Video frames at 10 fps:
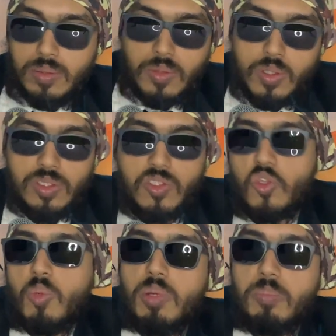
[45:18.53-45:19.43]
not just
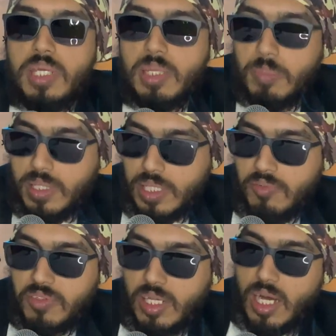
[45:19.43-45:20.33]
human being, but
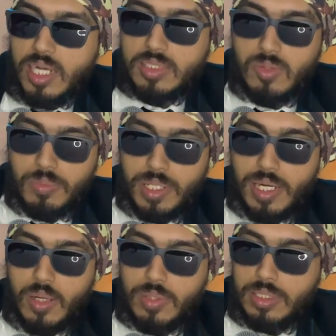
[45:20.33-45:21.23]
lift cars from the
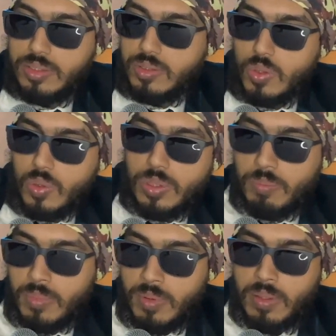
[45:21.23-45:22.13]
ground and just throw them